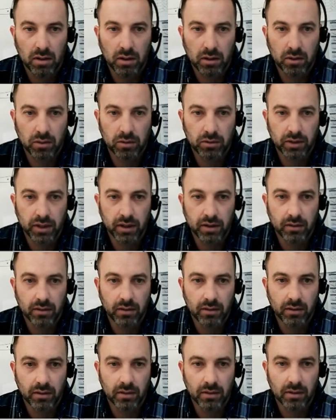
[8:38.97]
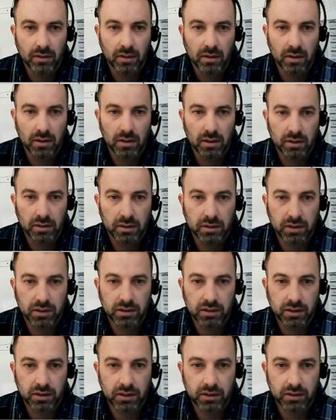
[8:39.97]
let it go down. And
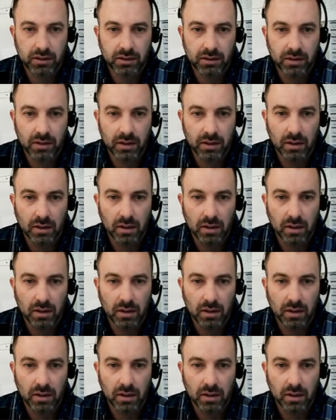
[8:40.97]
distance,